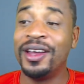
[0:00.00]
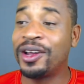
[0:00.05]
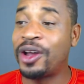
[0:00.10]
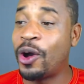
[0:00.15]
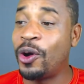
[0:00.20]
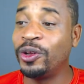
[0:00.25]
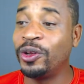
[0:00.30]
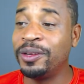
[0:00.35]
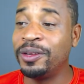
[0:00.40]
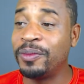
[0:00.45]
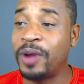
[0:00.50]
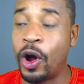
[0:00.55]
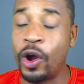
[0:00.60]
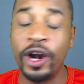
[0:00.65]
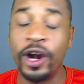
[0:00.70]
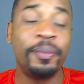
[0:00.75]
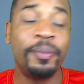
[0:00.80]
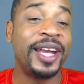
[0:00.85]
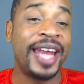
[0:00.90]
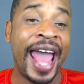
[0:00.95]

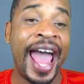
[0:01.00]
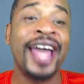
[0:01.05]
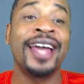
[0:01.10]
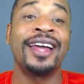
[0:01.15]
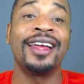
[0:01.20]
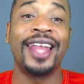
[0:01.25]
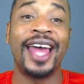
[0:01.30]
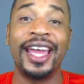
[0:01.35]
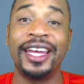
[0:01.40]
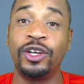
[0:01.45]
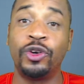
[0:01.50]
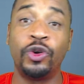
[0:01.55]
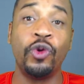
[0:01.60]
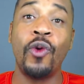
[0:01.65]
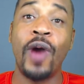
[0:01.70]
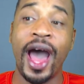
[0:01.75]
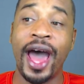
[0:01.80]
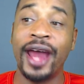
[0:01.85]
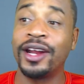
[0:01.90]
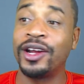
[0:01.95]
Urban Acolyte
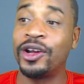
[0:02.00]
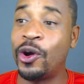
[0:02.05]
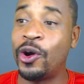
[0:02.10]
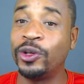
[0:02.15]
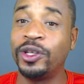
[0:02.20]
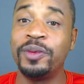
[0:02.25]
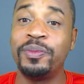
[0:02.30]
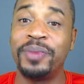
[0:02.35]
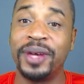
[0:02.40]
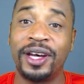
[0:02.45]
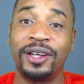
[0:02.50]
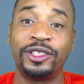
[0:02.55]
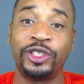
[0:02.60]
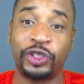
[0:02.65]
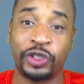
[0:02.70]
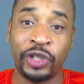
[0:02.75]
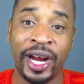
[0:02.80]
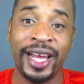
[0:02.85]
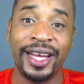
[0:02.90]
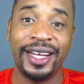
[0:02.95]
grew out of Golden Bell
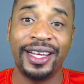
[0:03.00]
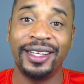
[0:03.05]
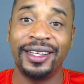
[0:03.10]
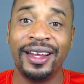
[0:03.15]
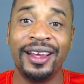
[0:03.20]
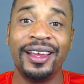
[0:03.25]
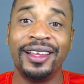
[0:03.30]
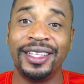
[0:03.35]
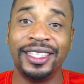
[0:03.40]
Training.